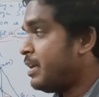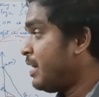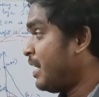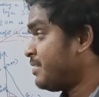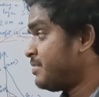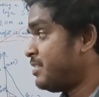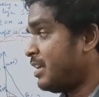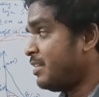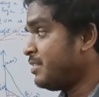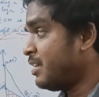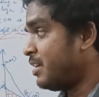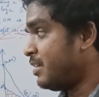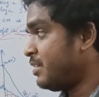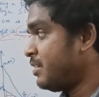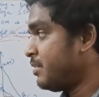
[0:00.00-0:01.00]
He has done
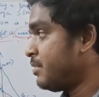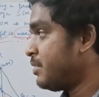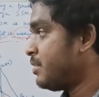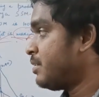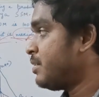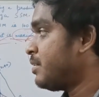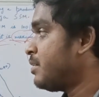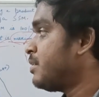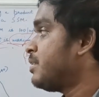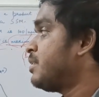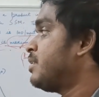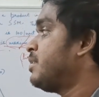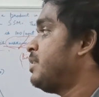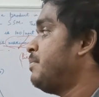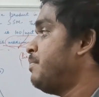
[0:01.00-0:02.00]
that.
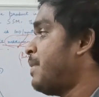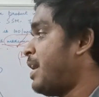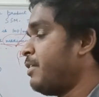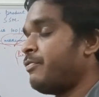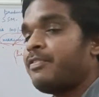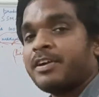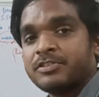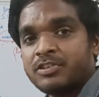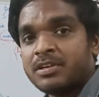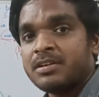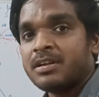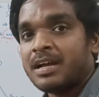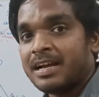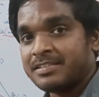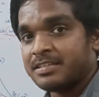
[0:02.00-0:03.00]
The
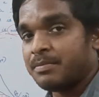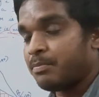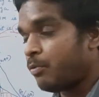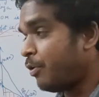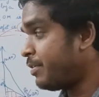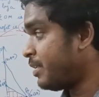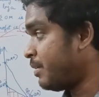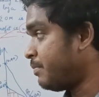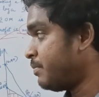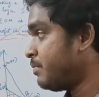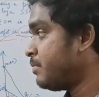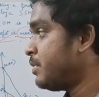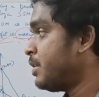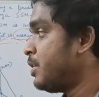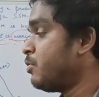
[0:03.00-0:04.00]
manufacturer has employed them
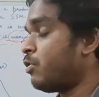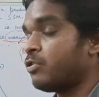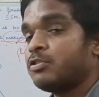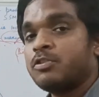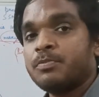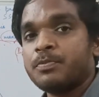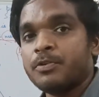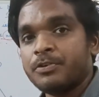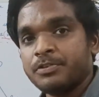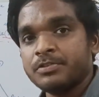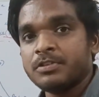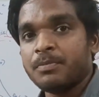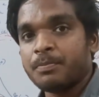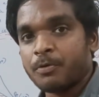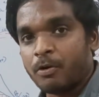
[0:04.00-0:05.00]
in order to
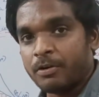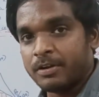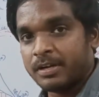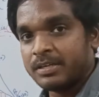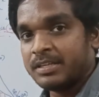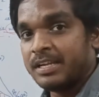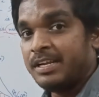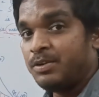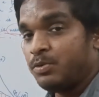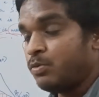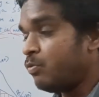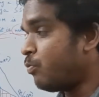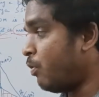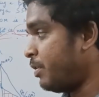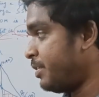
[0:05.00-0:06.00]
produce a product in
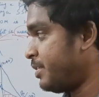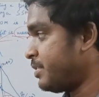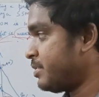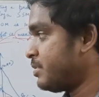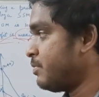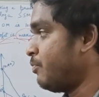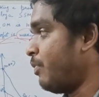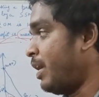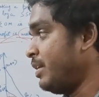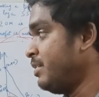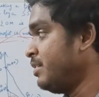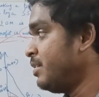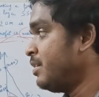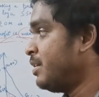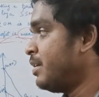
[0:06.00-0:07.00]
two qualities.
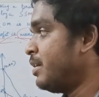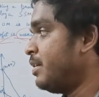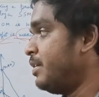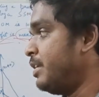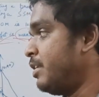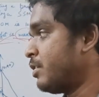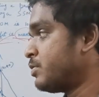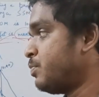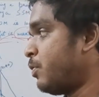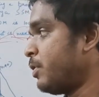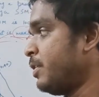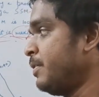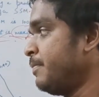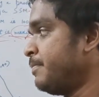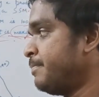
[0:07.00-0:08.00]
One, deluxe
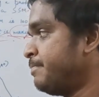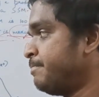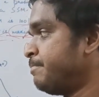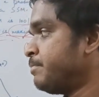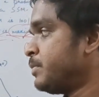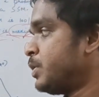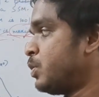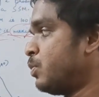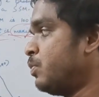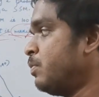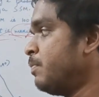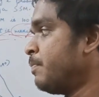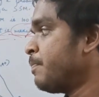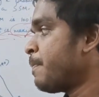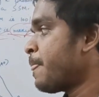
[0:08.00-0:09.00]
model.
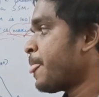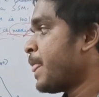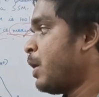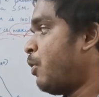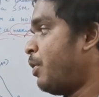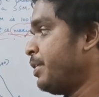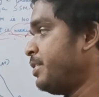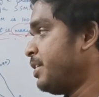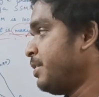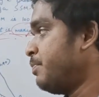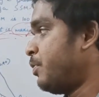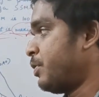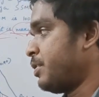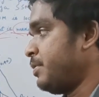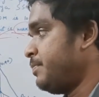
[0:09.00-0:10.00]
Two, ordinary
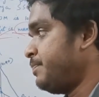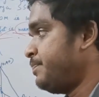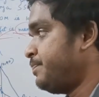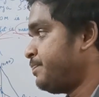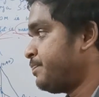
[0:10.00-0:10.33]
model.